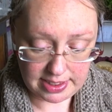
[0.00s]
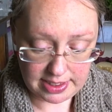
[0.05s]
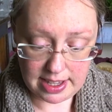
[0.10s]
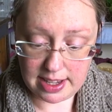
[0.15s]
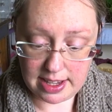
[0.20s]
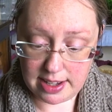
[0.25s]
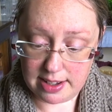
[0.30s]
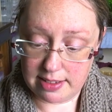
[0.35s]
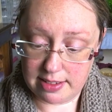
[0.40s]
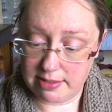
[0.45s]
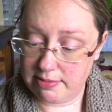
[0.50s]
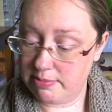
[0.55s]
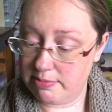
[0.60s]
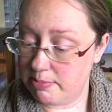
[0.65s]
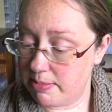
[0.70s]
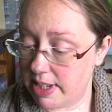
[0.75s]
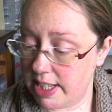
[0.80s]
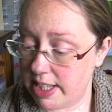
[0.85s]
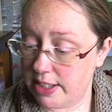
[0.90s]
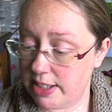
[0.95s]

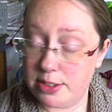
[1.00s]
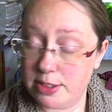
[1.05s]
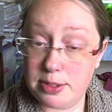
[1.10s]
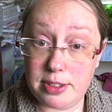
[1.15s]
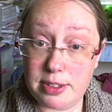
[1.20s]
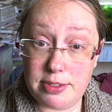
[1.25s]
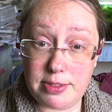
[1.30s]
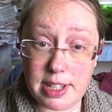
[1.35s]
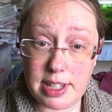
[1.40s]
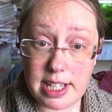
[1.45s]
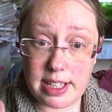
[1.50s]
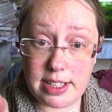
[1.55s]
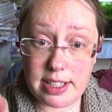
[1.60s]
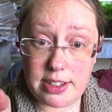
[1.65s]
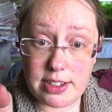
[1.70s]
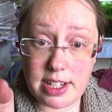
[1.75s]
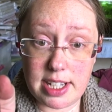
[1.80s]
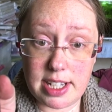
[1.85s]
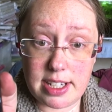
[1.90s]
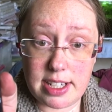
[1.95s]
my usual Fairly
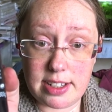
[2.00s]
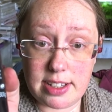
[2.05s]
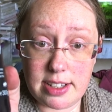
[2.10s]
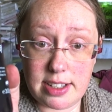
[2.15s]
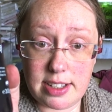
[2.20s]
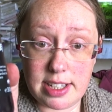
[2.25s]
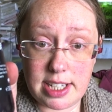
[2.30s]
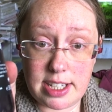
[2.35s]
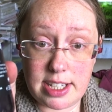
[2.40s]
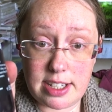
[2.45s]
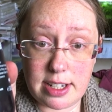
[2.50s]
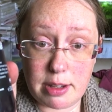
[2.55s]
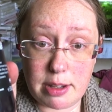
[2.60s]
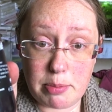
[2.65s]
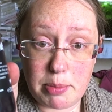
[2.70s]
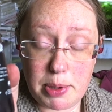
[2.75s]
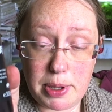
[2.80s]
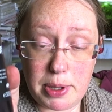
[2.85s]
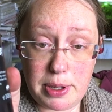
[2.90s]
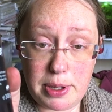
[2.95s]
Traded honey
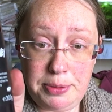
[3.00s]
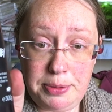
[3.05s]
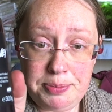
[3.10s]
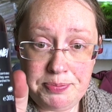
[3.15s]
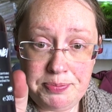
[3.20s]
shampoo.